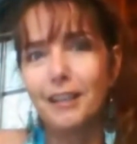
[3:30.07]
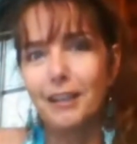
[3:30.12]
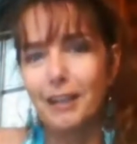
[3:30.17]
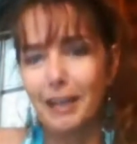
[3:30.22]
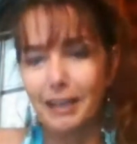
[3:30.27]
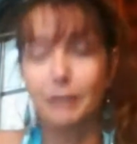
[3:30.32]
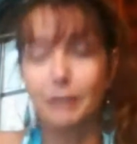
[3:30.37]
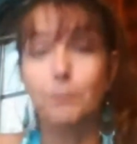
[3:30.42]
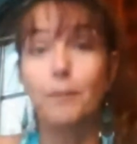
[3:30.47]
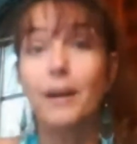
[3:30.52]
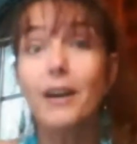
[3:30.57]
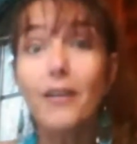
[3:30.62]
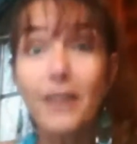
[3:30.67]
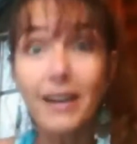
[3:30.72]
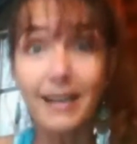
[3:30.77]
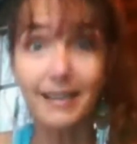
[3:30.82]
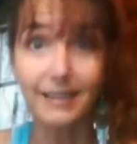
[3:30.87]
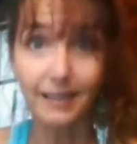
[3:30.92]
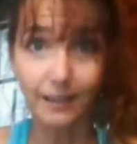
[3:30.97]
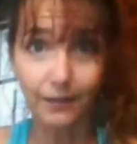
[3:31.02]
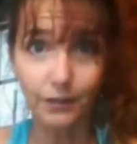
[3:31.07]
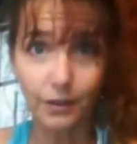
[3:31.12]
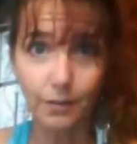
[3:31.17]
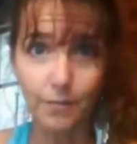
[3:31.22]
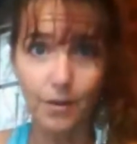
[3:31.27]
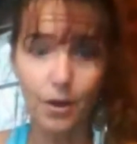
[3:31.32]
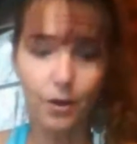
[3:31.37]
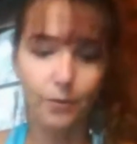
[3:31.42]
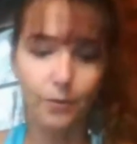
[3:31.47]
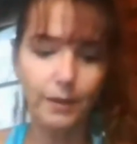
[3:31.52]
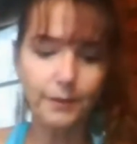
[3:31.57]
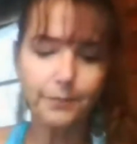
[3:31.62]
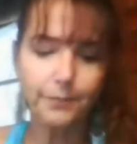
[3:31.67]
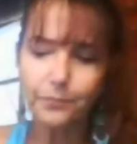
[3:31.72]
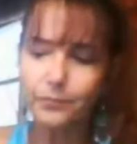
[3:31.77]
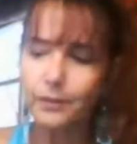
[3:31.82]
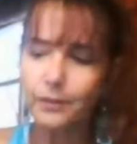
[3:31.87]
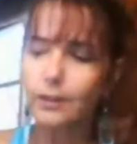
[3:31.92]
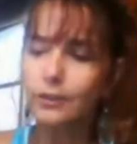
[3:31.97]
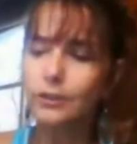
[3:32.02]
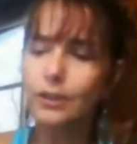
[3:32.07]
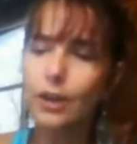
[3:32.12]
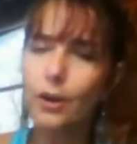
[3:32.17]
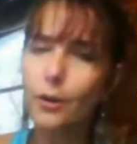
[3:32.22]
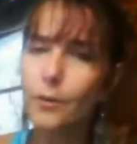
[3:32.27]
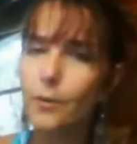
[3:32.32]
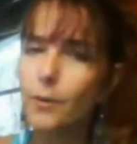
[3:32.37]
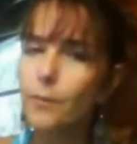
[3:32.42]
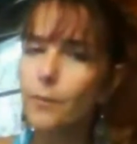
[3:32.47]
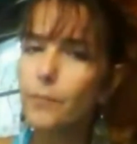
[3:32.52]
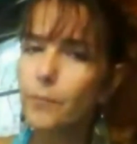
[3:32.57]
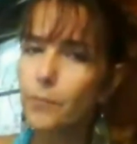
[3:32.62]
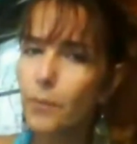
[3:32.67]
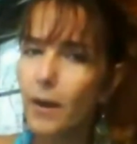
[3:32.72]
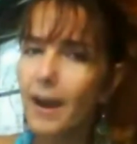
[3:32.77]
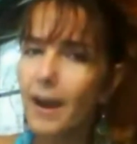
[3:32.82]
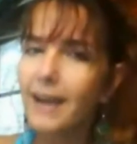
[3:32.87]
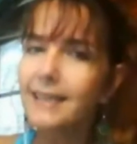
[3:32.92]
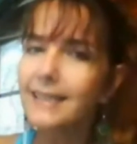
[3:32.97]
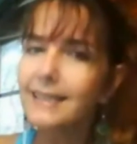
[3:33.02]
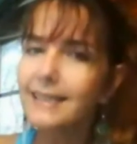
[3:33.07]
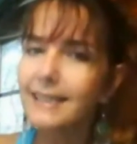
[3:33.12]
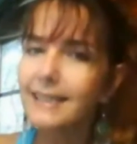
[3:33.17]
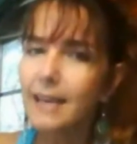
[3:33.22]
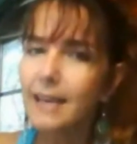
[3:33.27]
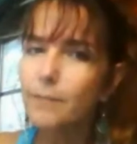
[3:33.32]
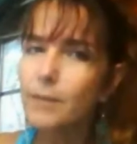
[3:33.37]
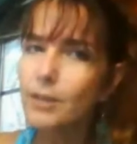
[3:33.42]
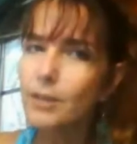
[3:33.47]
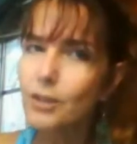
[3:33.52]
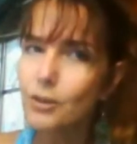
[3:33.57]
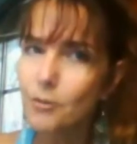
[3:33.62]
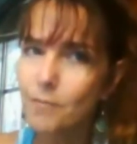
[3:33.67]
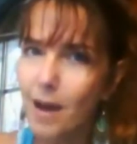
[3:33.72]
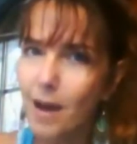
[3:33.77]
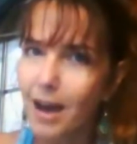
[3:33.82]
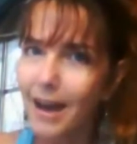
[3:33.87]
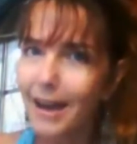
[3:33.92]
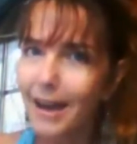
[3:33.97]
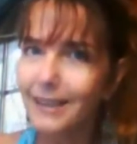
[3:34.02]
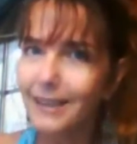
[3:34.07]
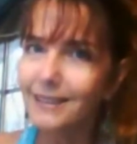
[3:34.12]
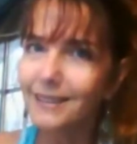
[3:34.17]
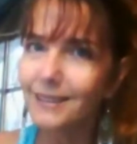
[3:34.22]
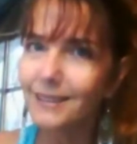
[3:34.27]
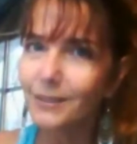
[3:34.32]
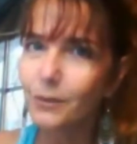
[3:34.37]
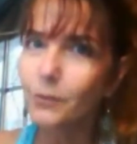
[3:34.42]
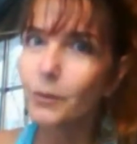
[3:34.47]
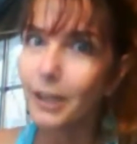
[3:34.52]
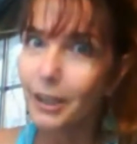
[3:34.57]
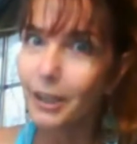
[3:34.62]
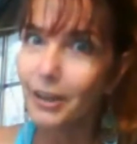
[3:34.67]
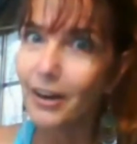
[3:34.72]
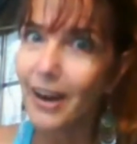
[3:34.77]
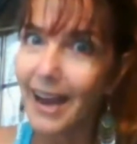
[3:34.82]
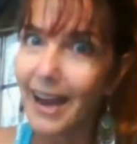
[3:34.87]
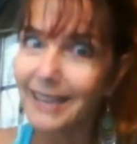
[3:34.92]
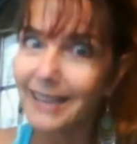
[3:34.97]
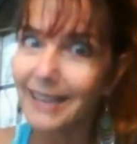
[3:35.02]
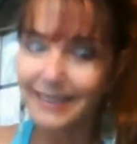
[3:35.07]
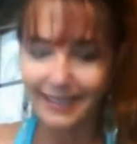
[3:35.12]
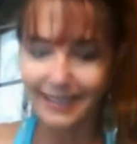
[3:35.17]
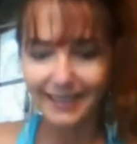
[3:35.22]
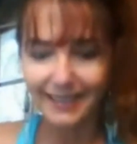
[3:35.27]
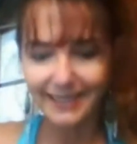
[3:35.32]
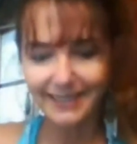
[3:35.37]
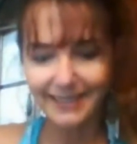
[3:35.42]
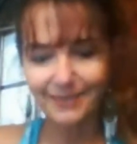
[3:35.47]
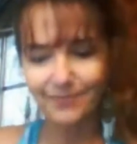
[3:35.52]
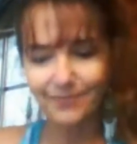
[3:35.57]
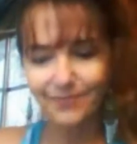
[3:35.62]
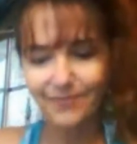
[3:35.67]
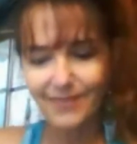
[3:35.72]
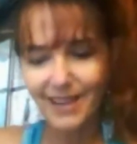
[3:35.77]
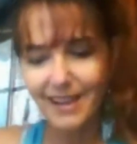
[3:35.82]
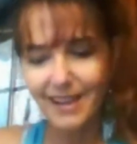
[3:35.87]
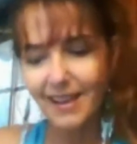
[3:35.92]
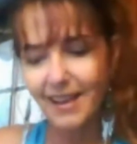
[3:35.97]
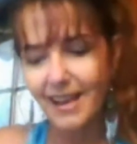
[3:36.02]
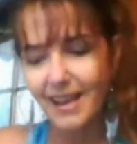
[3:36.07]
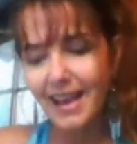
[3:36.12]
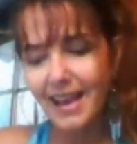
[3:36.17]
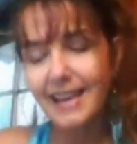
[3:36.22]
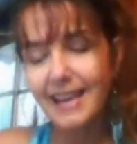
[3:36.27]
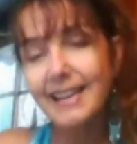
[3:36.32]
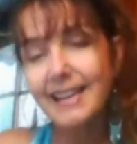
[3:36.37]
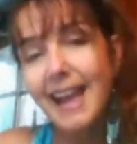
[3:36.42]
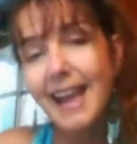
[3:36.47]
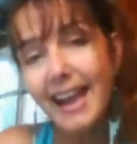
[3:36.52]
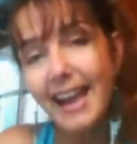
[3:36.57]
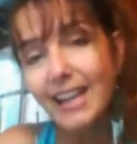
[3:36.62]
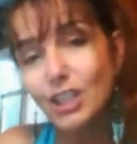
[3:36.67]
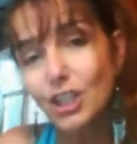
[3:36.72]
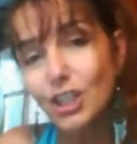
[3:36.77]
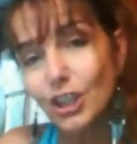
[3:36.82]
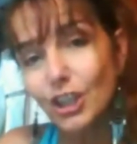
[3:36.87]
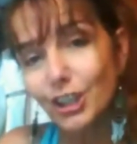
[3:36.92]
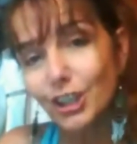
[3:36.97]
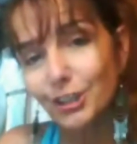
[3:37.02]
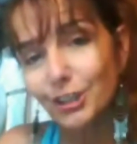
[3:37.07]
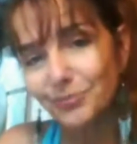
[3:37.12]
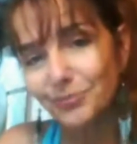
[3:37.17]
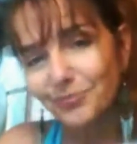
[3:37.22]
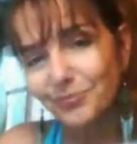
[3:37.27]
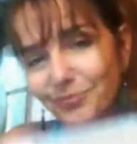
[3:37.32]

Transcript: experience of the moment. So practice keeping your mind where your ass is. Nature